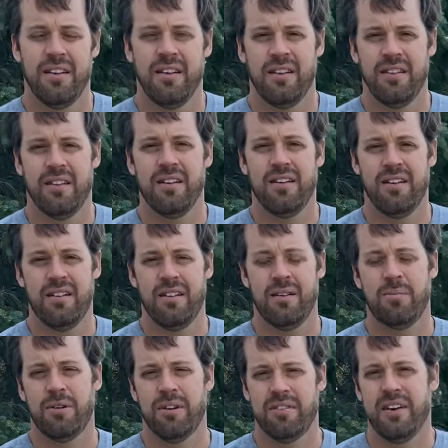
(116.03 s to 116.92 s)
the
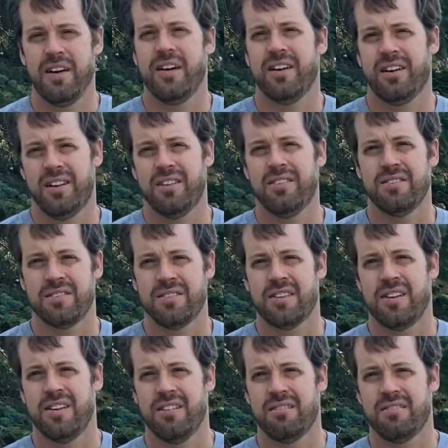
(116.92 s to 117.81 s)
number of acres
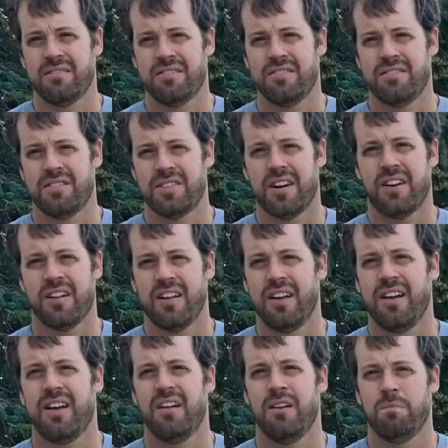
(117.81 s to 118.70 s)
that Charlie
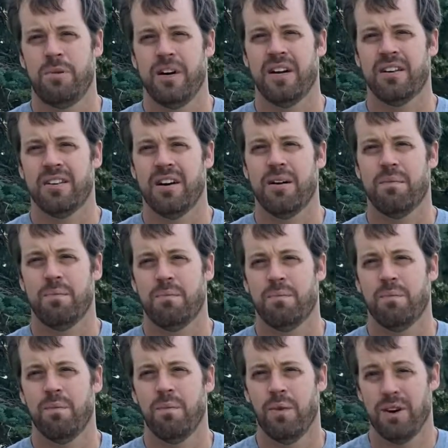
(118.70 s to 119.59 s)
and Alan picked up
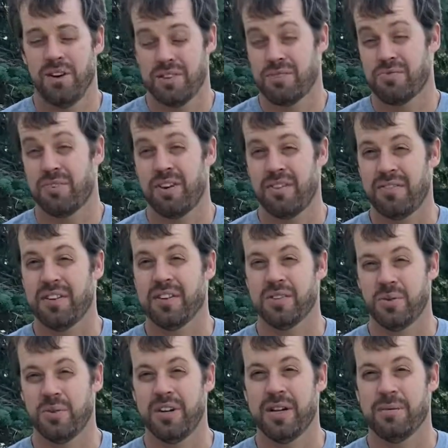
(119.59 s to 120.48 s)
was roughly
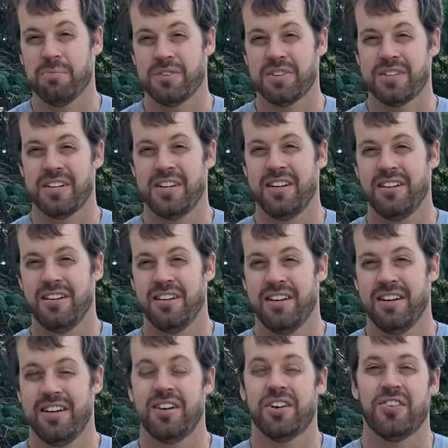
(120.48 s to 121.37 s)
20%
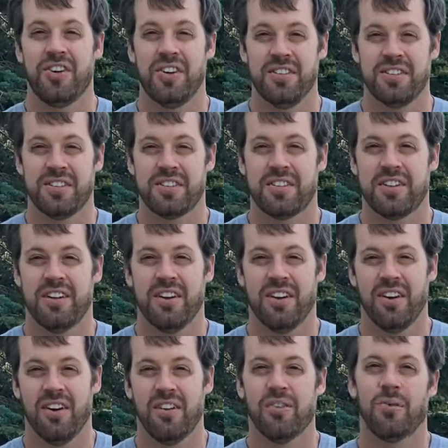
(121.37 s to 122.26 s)
increase
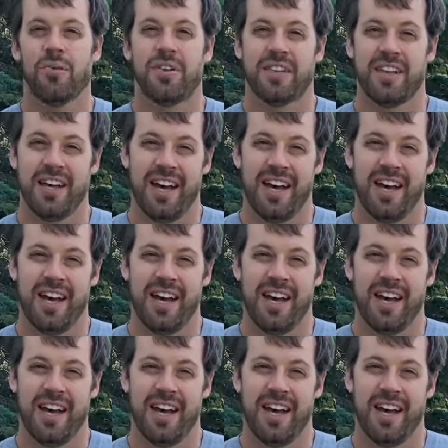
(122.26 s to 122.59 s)
over what they